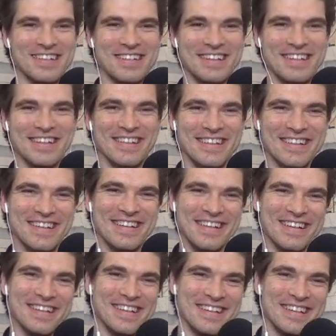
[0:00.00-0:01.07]

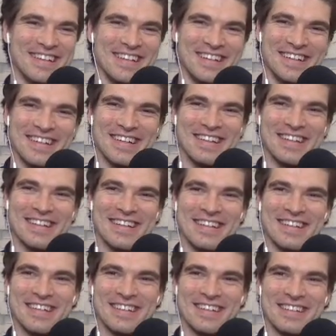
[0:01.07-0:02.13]

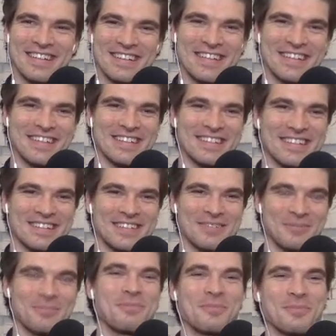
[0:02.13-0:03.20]

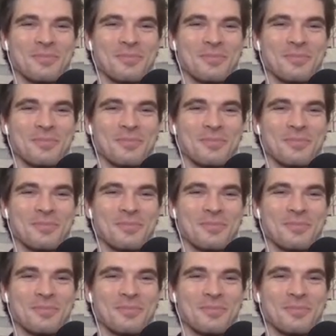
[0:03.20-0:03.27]
This person isn't speaking.